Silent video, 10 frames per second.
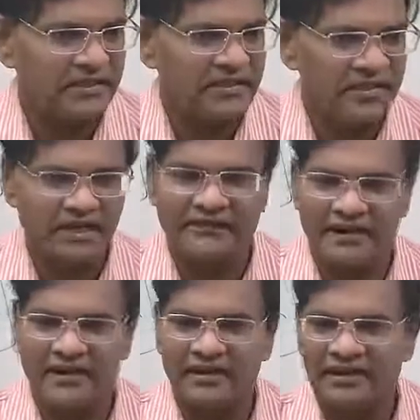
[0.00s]
you
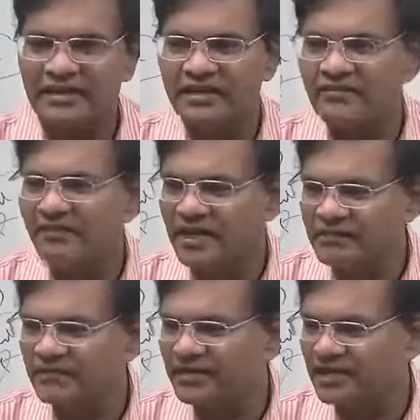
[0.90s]
require
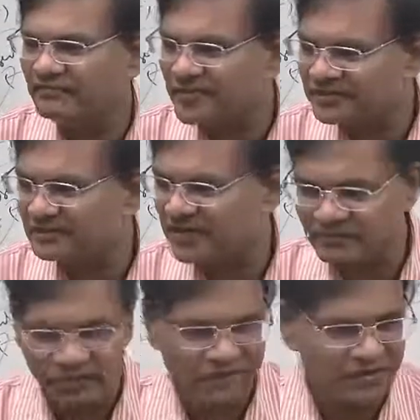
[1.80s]
minimum MPs from
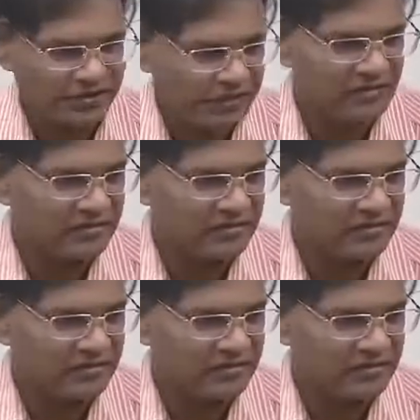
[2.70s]
opposition